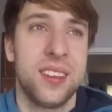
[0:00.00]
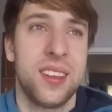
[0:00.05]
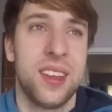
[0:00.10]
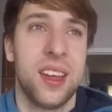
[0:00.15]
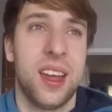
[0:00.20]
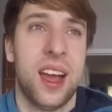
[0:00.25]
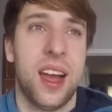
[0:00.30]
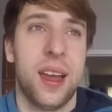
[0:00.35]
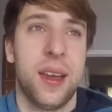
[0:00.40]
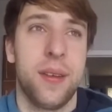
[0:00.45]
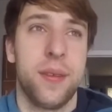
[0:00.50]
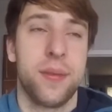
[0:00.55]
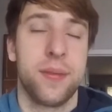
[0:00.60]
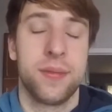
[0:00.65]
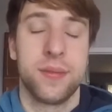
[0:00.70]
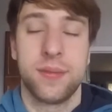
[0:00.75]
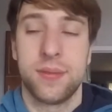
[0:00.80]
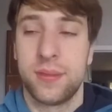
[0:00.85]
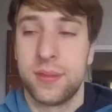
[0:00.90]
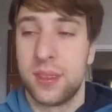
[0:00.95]
I
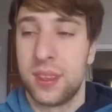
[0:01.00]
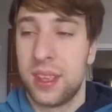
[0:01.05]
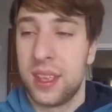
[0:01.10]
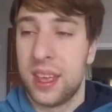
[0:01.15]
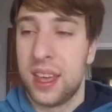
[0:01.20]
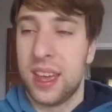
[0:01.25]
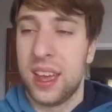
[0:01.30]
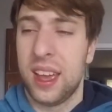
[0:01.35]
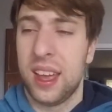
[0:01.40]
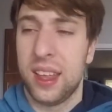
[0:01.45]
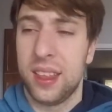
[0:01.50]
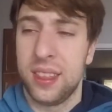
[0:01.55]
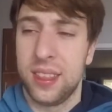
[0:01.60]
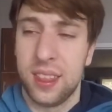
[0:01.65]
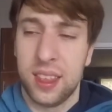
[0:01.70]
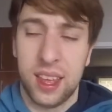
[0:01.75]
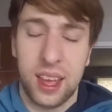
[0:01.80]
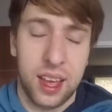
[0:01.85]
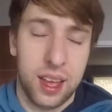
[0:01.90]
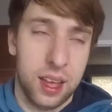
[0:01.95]
don't
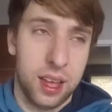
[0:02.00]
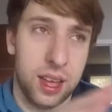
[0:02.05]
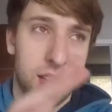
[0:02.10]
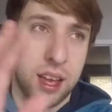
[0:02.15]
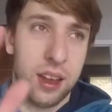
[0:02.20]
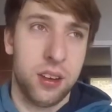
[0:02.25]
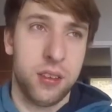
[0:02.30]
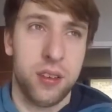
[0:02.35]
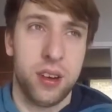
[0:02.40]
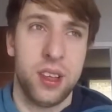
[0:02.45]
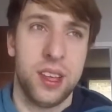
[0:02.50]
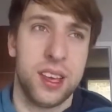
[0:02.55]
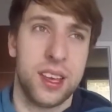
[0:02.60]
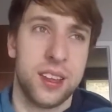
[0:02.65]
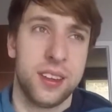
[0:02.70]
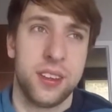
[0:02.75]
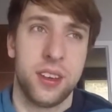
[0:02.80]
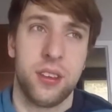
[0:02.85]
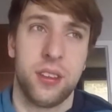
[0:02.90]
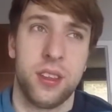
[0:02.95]
really
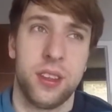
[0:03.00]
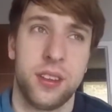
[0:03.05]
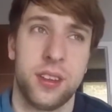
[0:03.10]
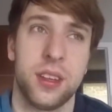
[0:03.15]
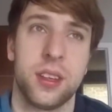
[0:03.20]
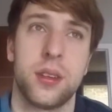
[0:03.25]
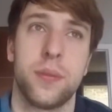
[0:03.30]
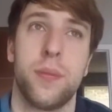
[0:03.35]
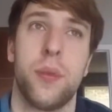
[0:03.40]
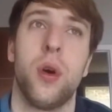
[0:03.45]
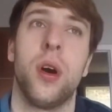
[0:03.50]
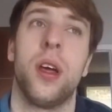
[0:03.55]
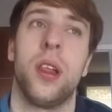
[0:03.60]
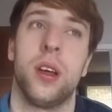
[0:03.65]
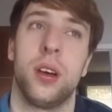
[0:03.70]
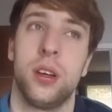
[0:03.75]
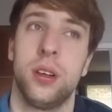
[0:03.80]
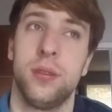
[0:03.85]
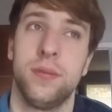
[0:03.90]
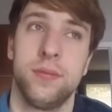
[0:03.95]
consider this a
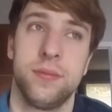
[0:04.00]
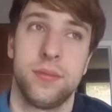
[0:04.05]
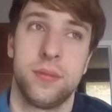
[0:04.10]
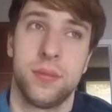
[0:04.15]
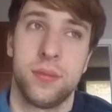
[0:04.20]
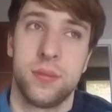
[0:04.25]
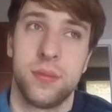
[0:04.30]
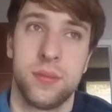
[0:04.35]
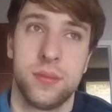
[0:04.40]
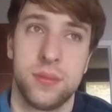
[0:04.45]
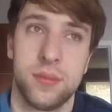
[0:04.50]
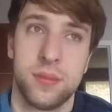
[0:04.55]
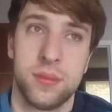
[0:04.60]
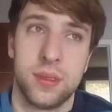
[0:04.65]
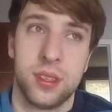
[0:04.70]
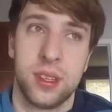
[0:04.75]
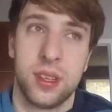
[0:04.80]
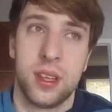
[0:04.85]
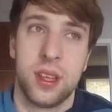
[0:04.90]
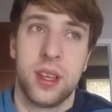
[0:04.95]
spoiler,
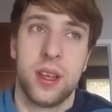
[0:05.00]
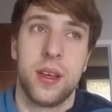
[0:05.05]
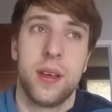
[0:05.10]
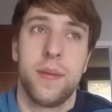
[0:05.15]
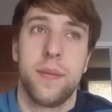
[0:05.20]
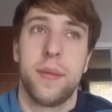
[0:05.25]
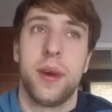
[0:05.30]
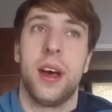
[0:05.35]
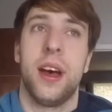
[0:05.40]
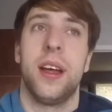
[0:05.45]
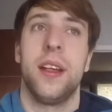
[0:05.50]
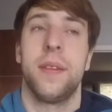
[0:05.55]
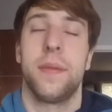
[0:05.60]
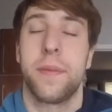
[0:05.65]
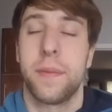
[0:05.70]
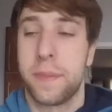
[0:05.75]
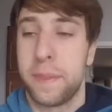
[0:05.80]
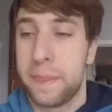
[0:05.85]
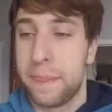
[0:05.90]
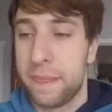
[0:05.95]
but,
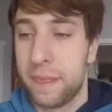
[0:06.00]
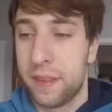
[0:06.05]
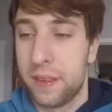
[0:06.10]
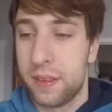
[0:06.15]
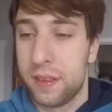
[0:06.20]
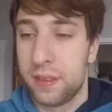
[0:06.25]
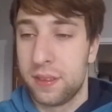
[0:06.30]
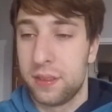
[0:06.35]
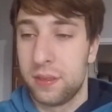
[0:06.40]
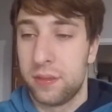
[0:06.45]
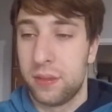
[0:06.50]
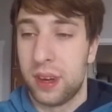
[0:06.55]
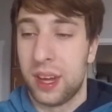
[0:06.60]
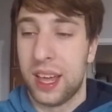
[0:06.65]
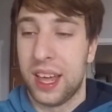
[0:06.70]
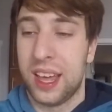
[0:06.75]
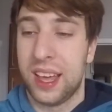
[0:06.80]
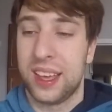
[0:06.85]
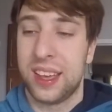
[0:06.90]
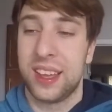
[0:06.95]
well,
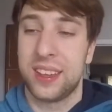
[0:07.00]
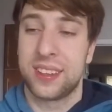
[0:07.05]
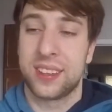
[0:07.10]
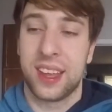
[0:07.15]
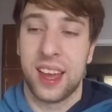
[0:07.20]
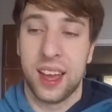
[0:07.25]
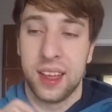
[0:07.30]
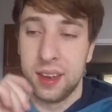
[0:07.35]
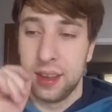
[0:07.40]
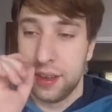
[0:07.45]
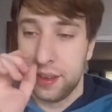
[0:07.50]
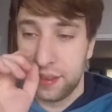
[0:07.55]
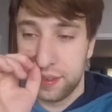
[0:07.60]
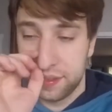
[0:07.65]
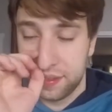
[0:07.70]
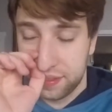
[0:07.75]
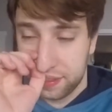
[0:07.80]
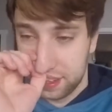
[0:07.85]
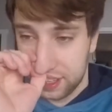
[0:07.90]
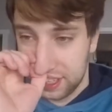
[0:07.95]
I guess kind
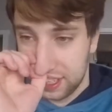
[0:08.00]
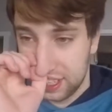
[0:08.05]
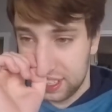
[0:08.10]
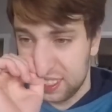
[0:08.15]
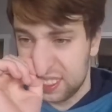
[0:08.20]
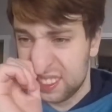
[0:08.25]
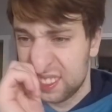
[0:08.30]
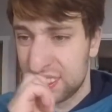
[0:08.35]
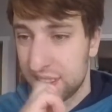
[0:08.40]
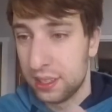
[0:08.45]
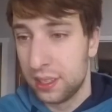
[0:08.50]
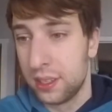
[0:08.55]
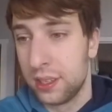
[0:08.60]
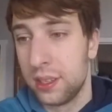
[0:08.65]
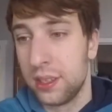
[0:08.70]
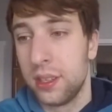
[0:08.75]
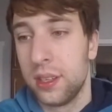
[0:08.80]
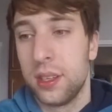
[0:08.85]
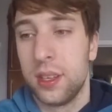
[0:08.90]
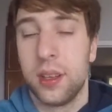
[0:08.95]
of,
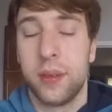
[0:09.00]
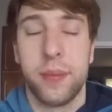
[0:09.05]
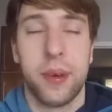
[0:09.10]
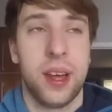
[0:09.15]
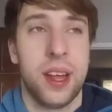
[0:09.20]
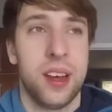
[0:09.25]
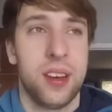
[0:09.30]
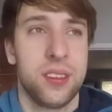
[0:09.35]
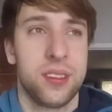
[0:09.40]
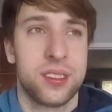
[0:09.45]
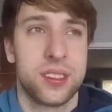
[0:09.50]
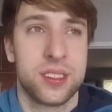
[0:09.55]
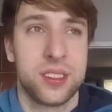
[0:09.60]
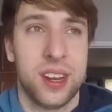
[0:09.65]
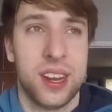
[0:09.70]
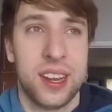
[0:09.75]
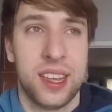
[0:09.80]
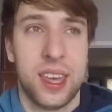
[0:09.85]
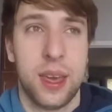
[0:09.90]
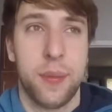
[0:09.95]
but I'll try
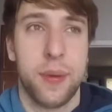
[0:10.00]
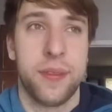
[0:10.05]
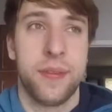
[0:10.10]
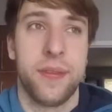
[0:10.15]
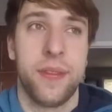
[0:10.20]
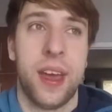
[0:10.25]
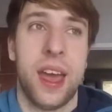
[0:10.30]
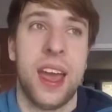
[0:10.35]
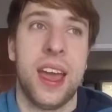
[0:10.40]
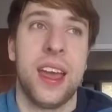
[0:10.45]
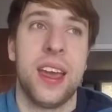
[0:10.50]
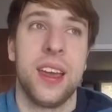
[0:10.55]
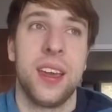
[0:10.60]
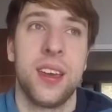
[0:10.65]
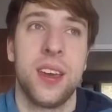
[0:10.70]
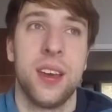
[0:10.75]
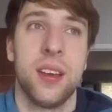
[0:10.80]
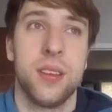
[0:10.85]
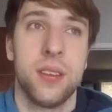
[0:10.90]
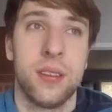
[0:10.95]
to keep it vague.